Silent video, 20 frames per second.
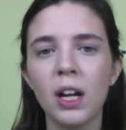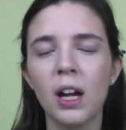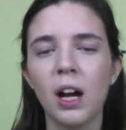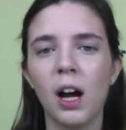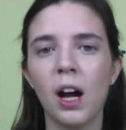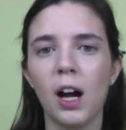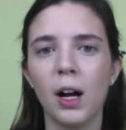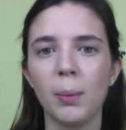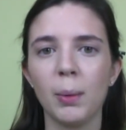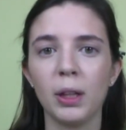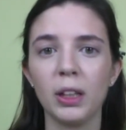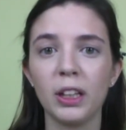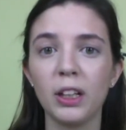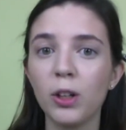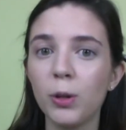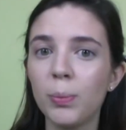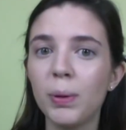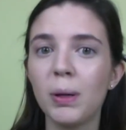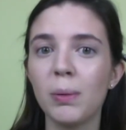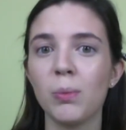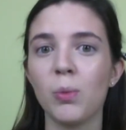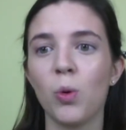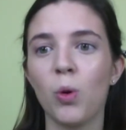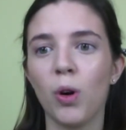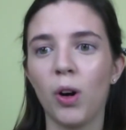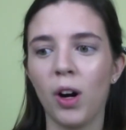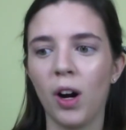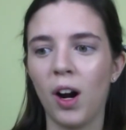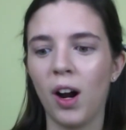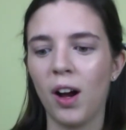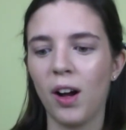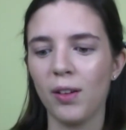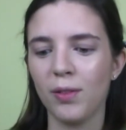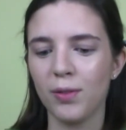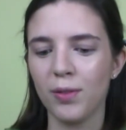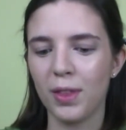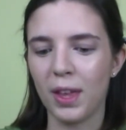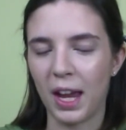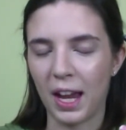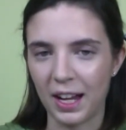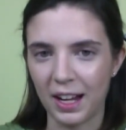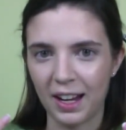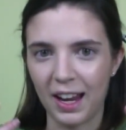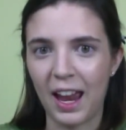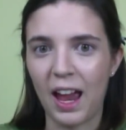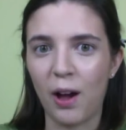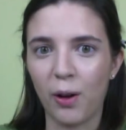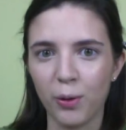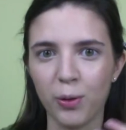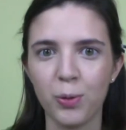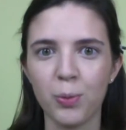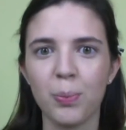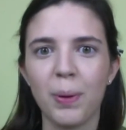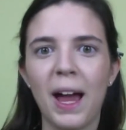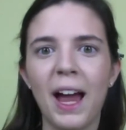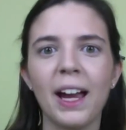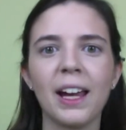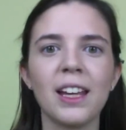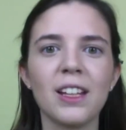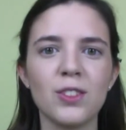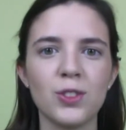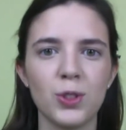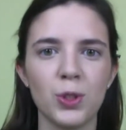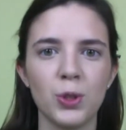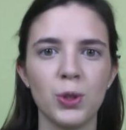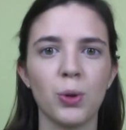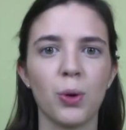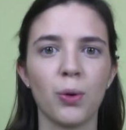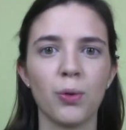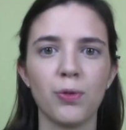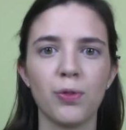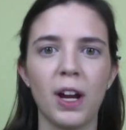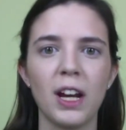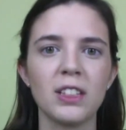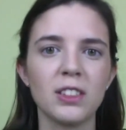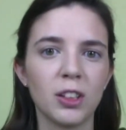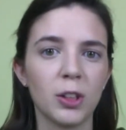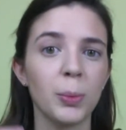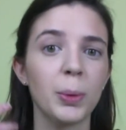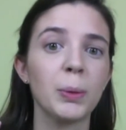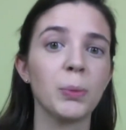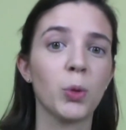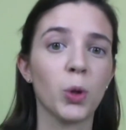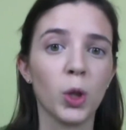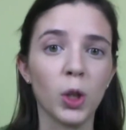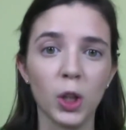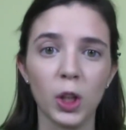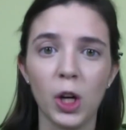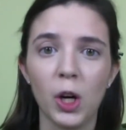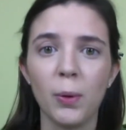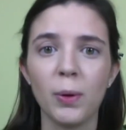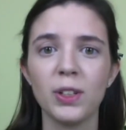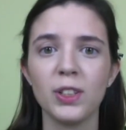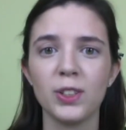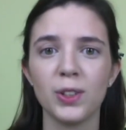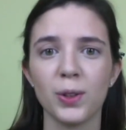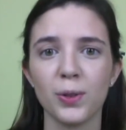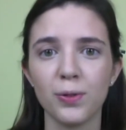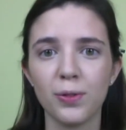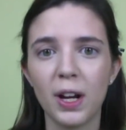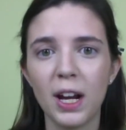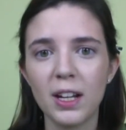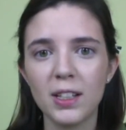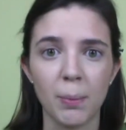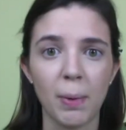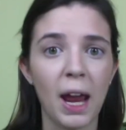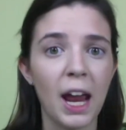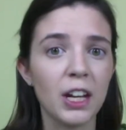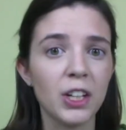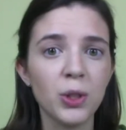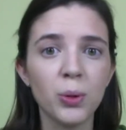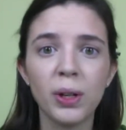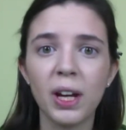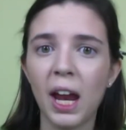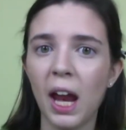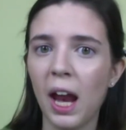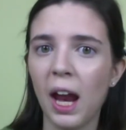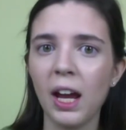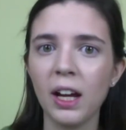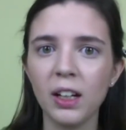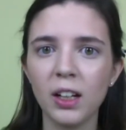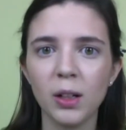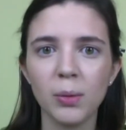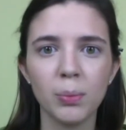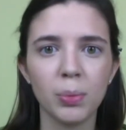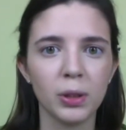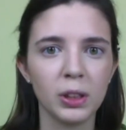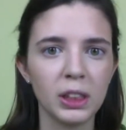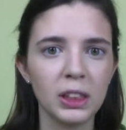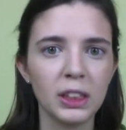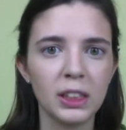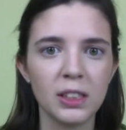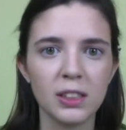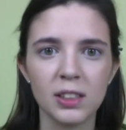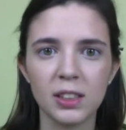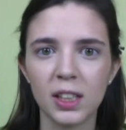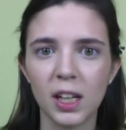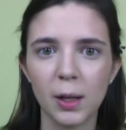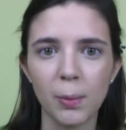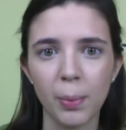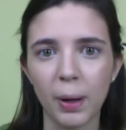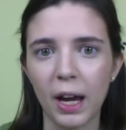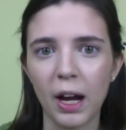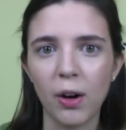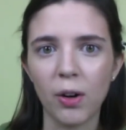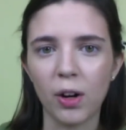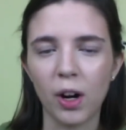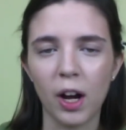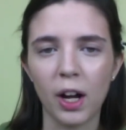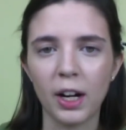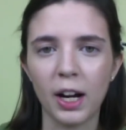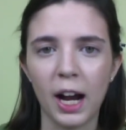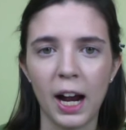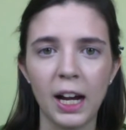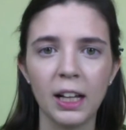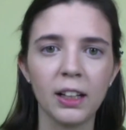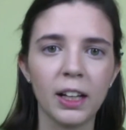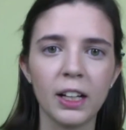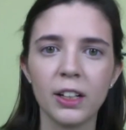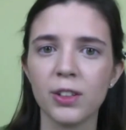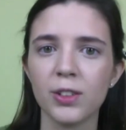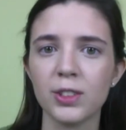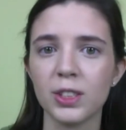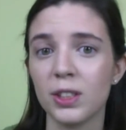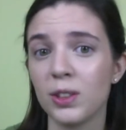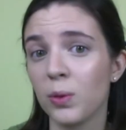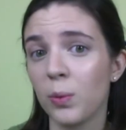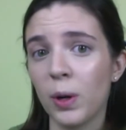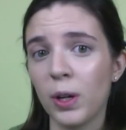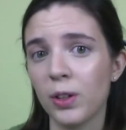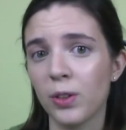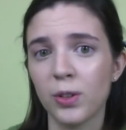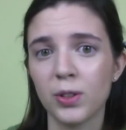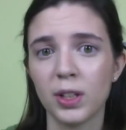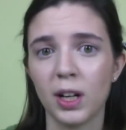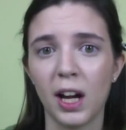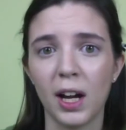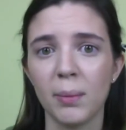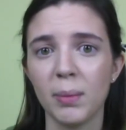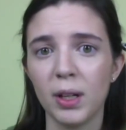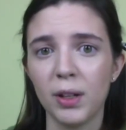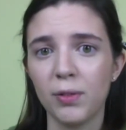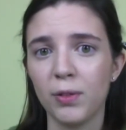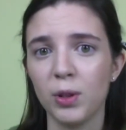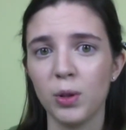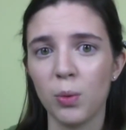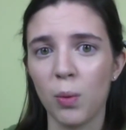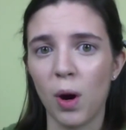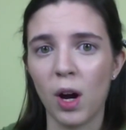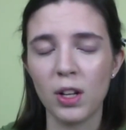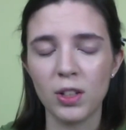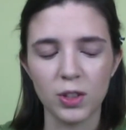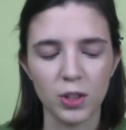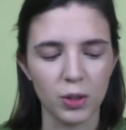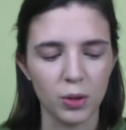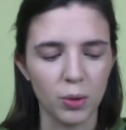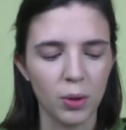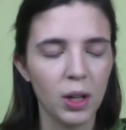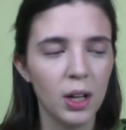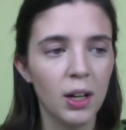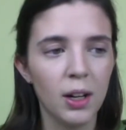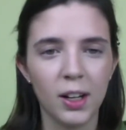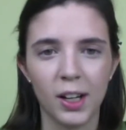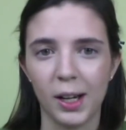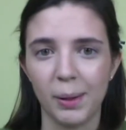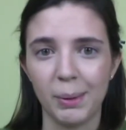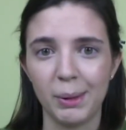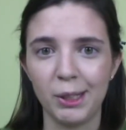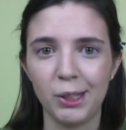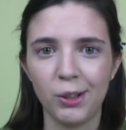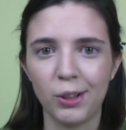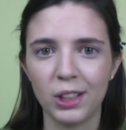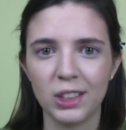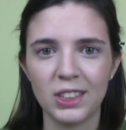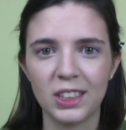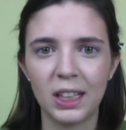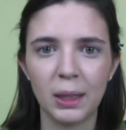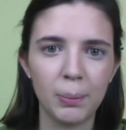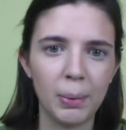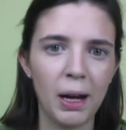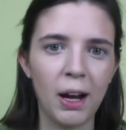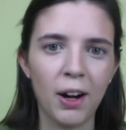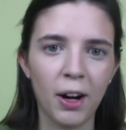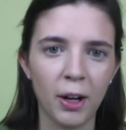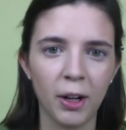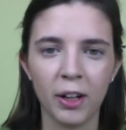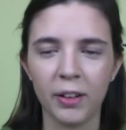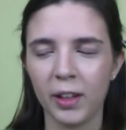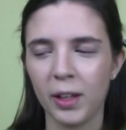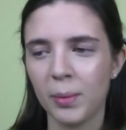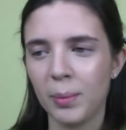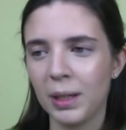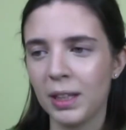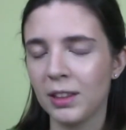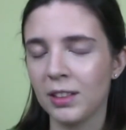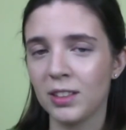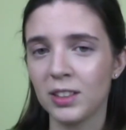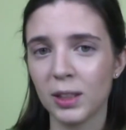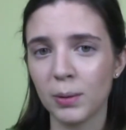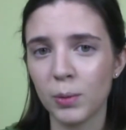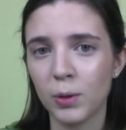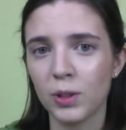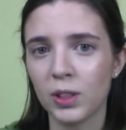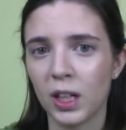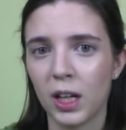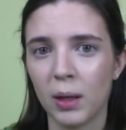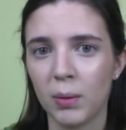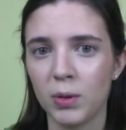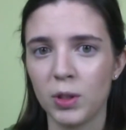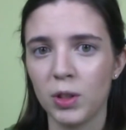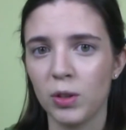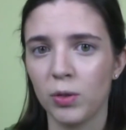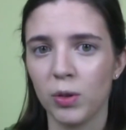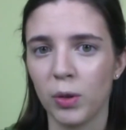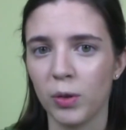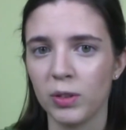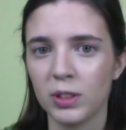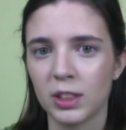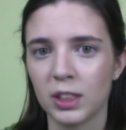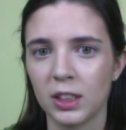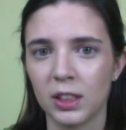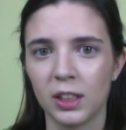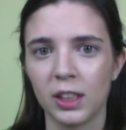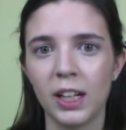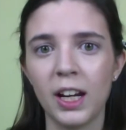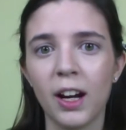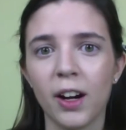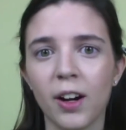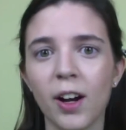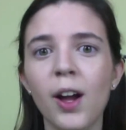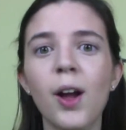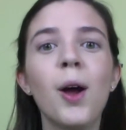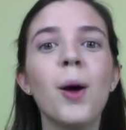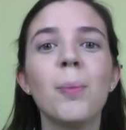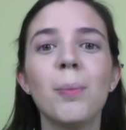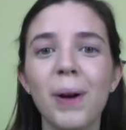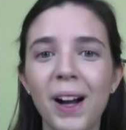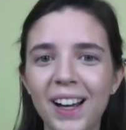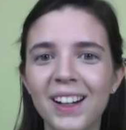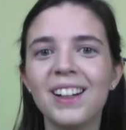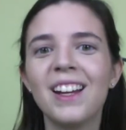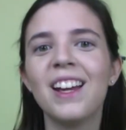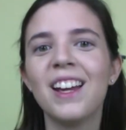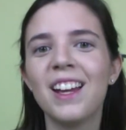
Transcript: a little bit more of that health back into your face, a little bit more glow into your face, and you can completely skip out on highlighters in the wintertime if you want to. I mean, you could skip out on them in the summertime too, no one's gonna care. But